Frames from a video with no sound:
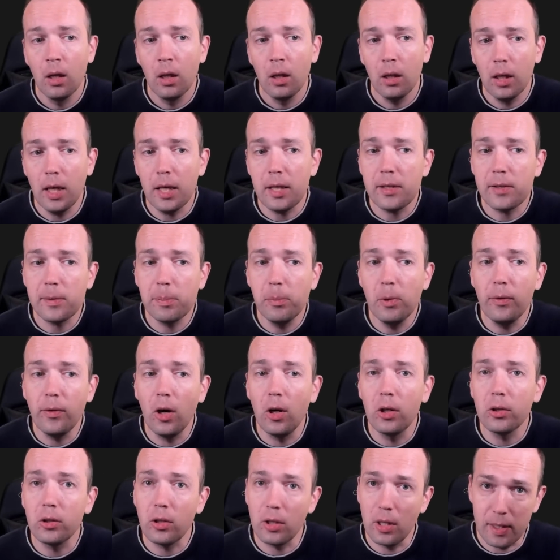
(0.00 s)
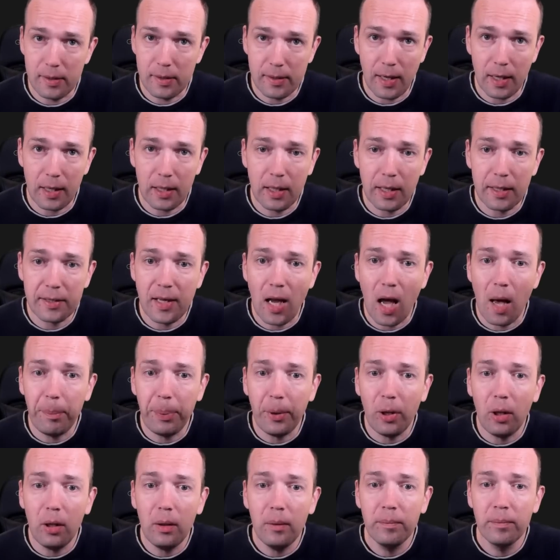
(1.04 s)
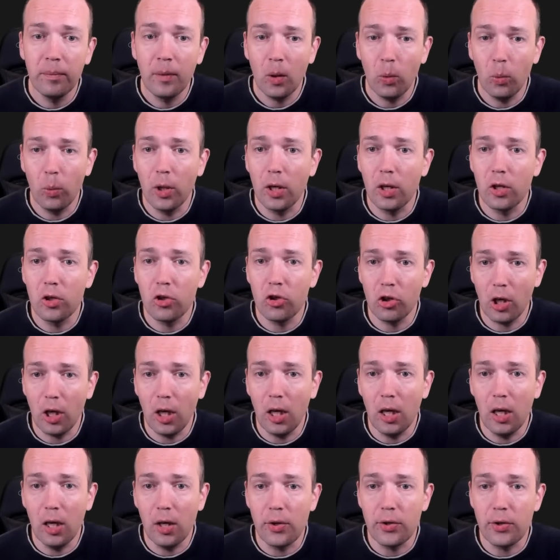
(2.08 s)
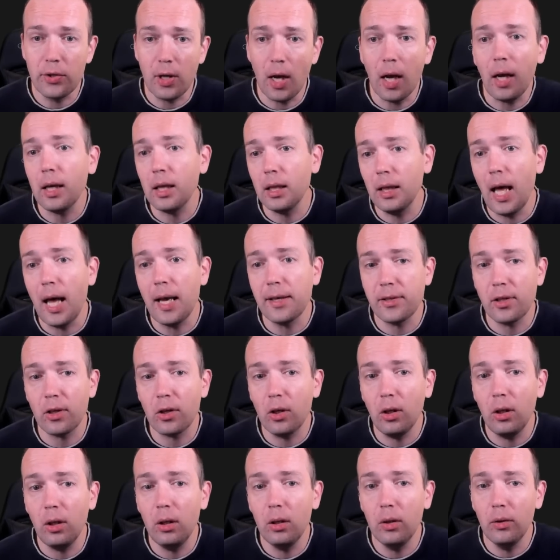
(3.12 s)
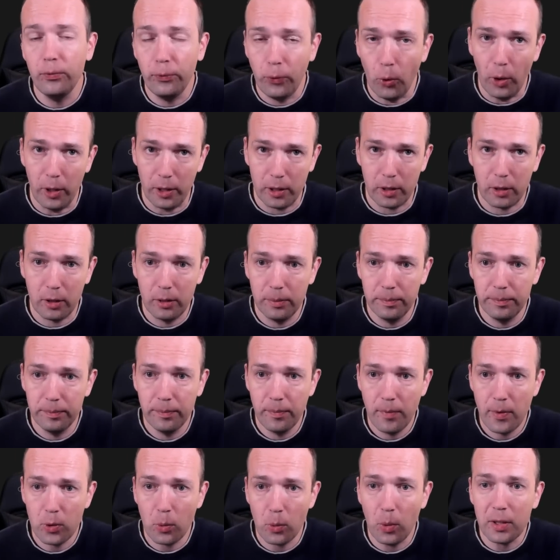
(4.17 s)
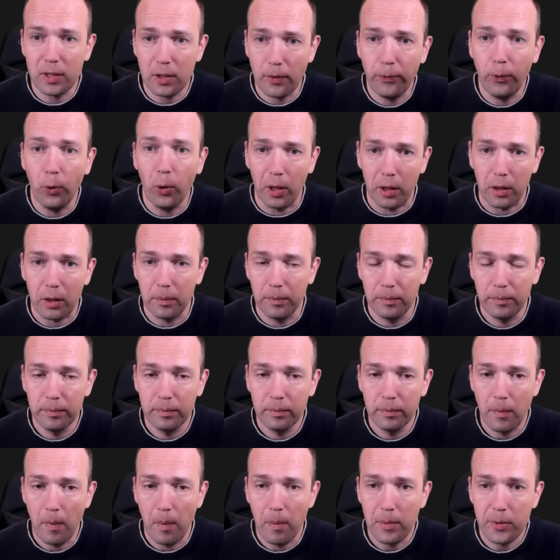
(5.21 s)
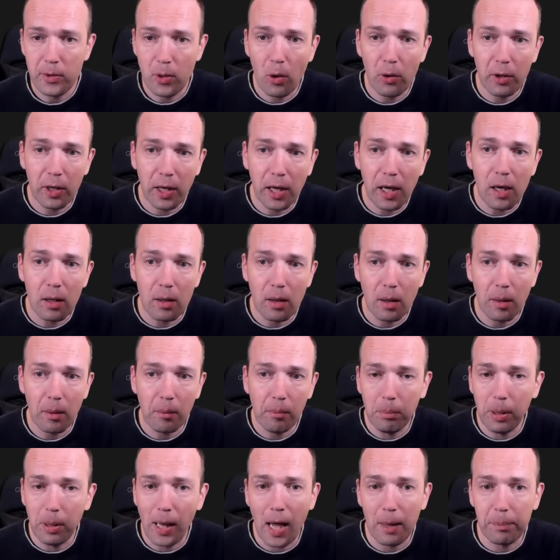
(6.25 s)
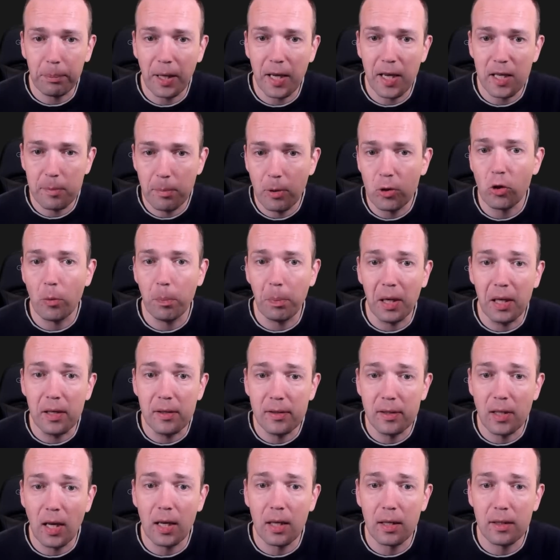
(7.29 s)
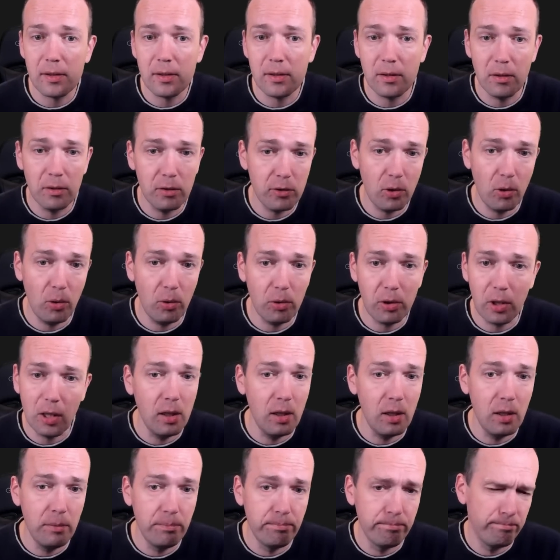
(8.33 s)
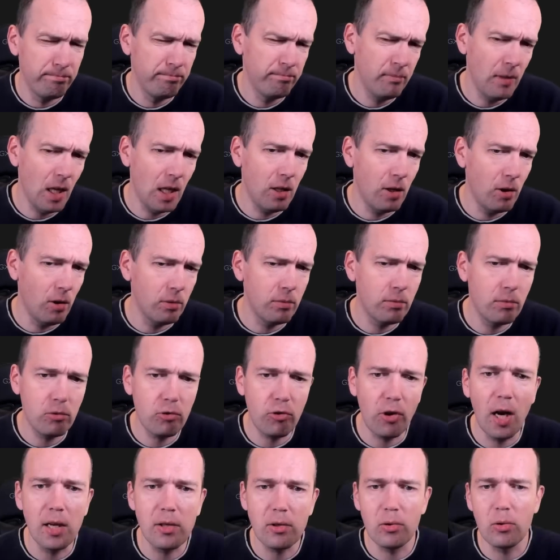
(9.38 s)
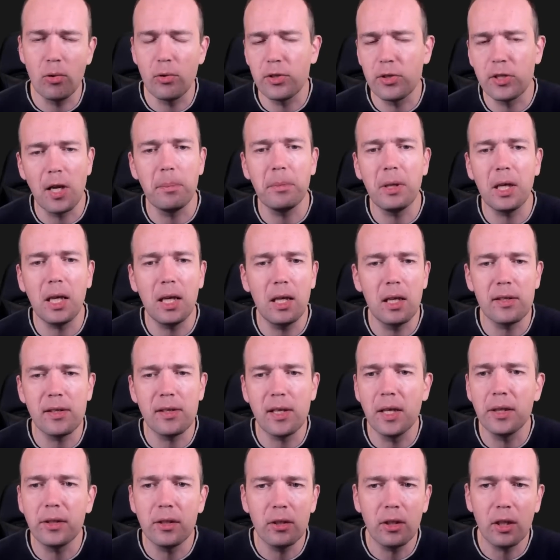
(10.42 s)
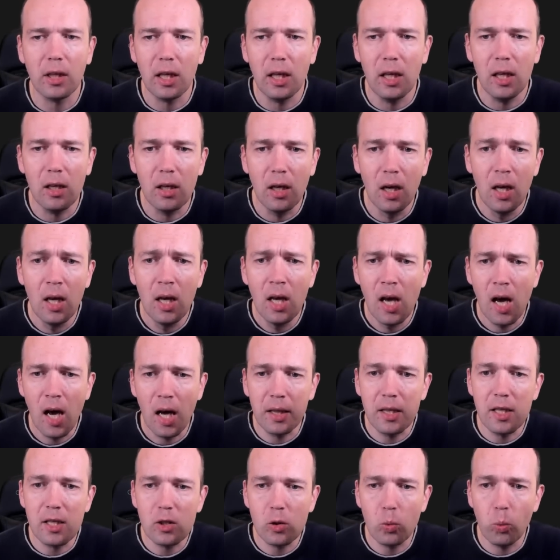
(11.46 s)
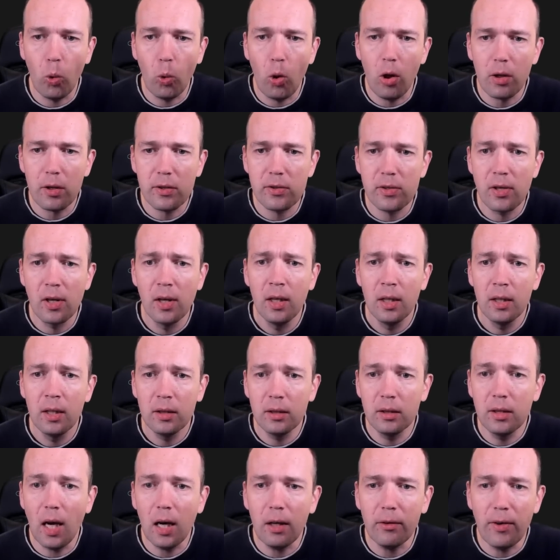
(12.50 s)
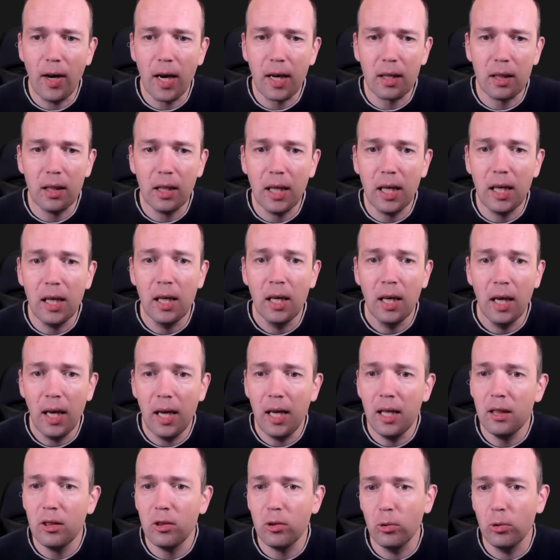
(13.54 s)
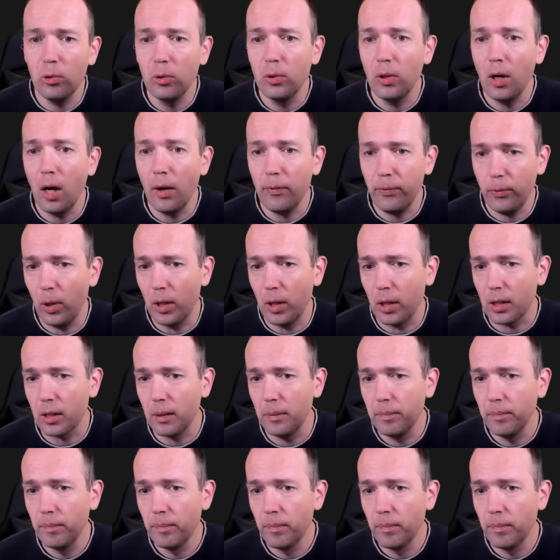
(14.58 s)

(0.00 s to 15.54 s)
Let's move on to the second example, which is a classical fork. So what's a fork? So here, black plays bishop e6. So he, tries to do something in the center here. And this walks directly into a fork.